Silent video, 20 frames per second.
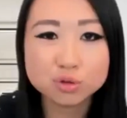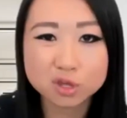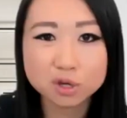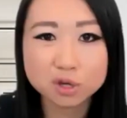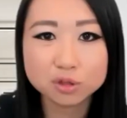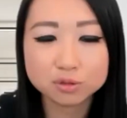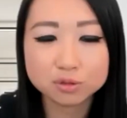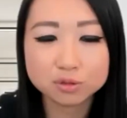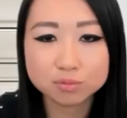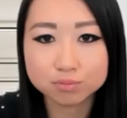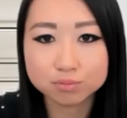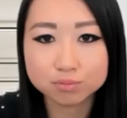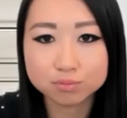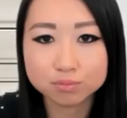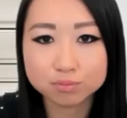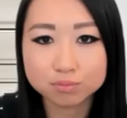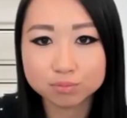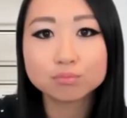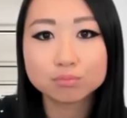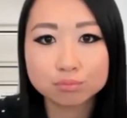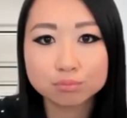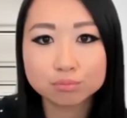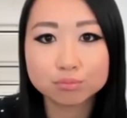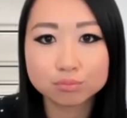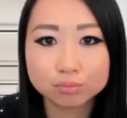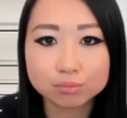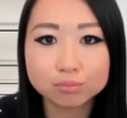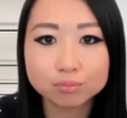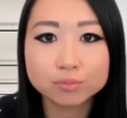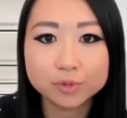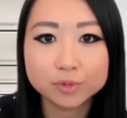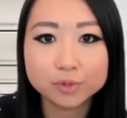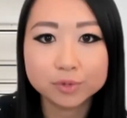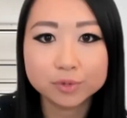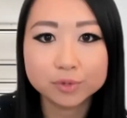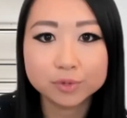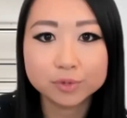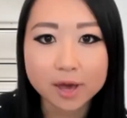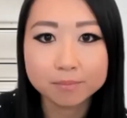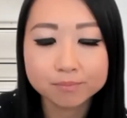to piggyback on that too, though. I
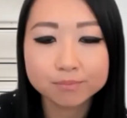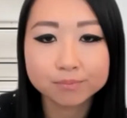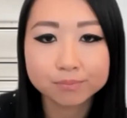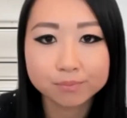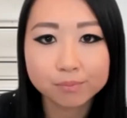think